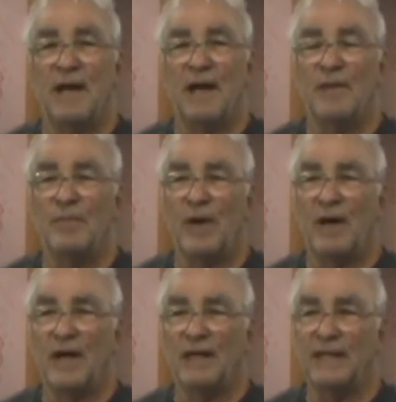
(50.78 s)
I
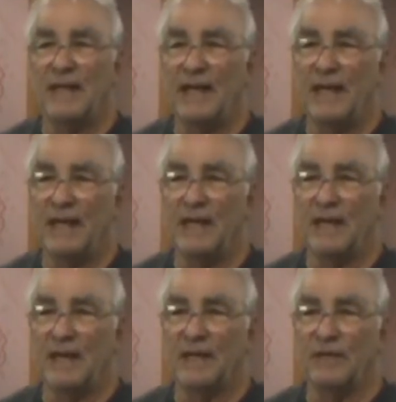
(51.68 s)
bought a
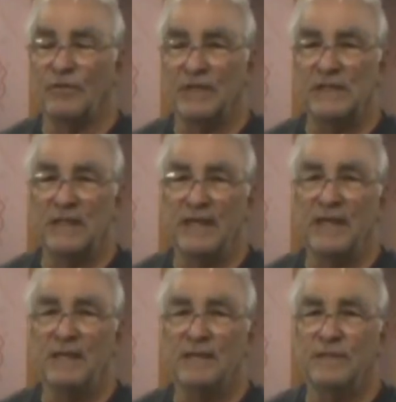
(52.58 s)
uh,
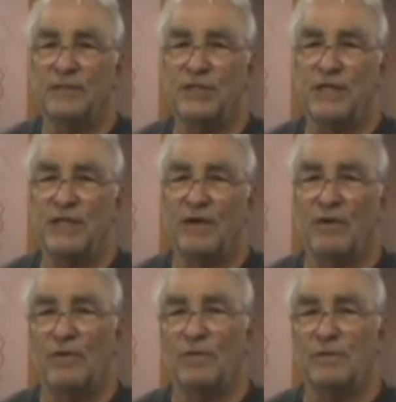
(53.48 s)
Grizzly
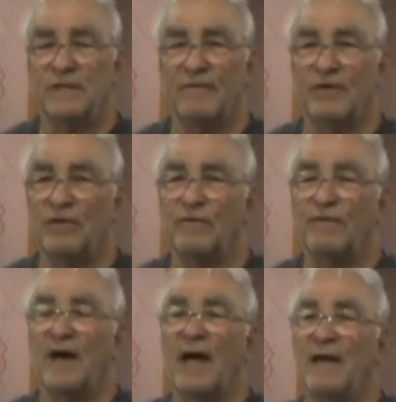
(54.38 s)

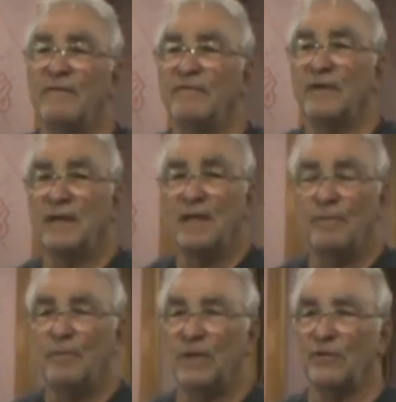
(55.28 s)
G0705
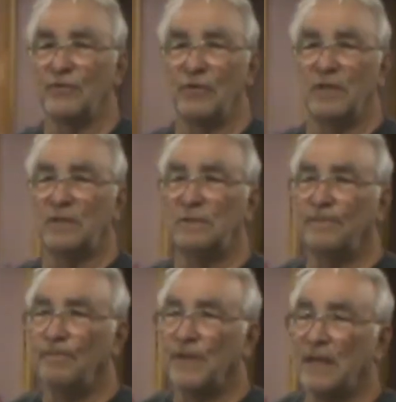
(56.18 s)
mill drill,
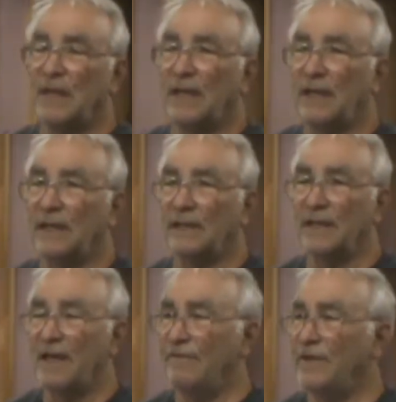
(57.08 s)
uh,
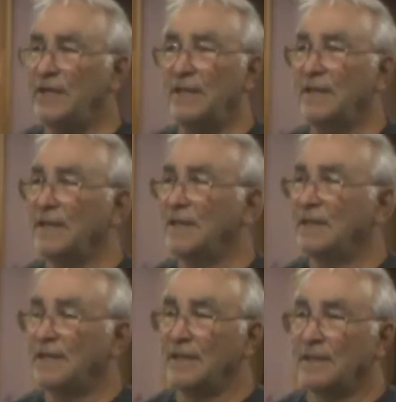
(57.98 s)
heavy
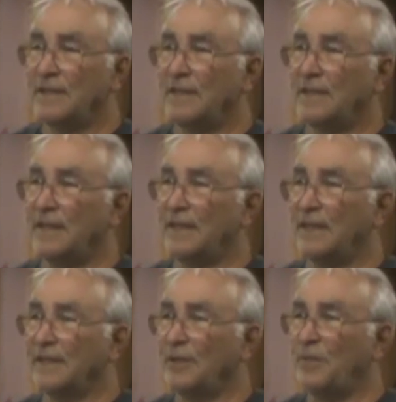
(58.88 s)

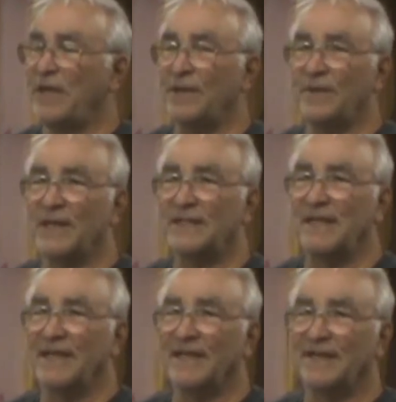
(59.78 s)
uh, it'll be
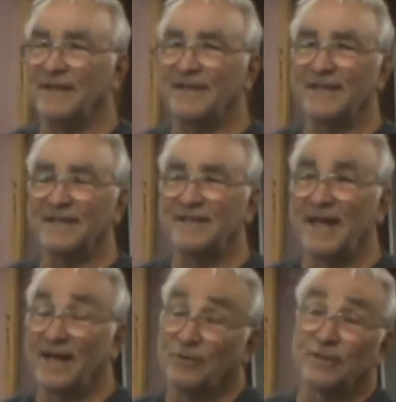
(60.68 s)
interesting getting it on the
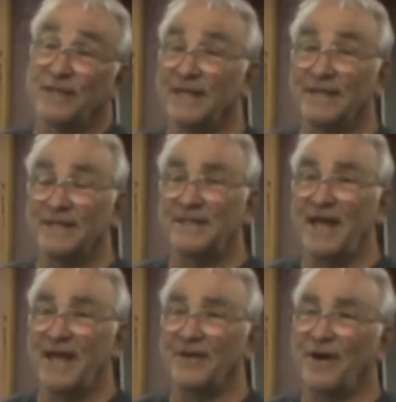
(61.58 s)
stand. Of course, getting the
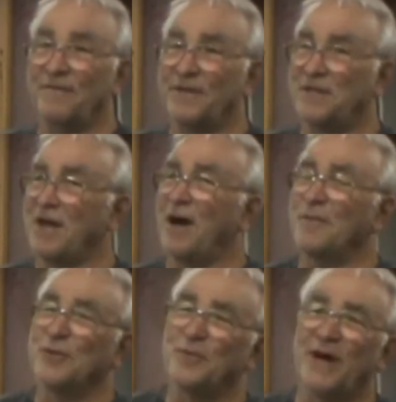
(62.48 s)
stand off the
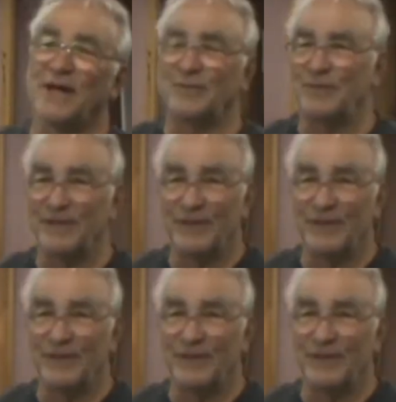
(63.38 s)
top of the box was